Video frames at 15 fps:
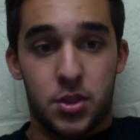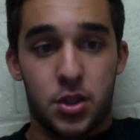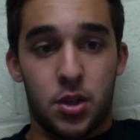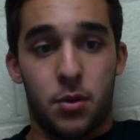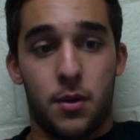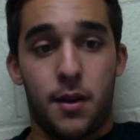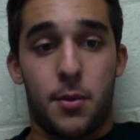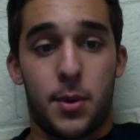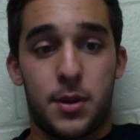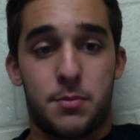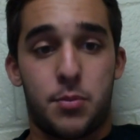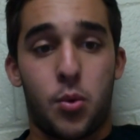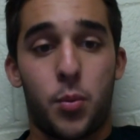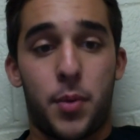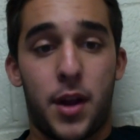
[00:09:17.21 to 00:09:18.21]
So when
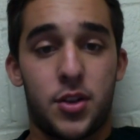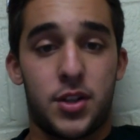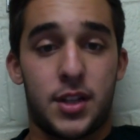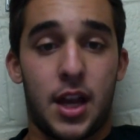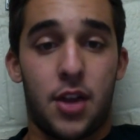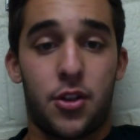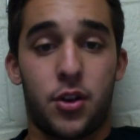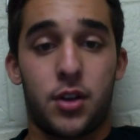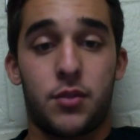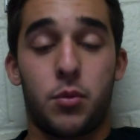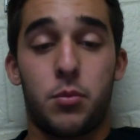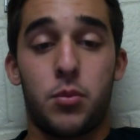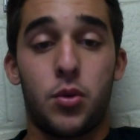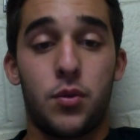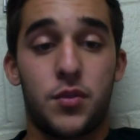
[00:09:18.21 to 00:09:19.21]
paired together, it
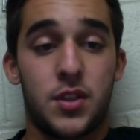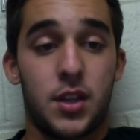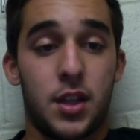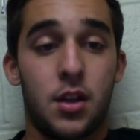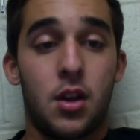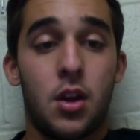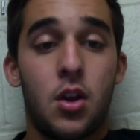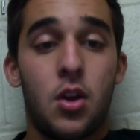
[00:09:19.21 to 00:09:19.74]
removes the